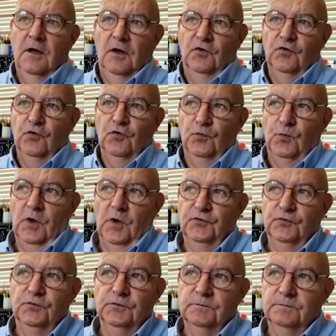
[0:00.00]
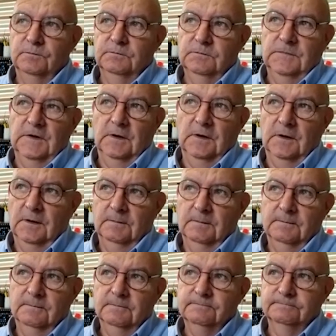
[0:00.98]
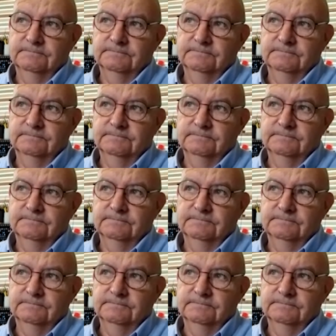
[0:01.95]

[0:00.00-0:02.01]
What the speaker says: another one who'd been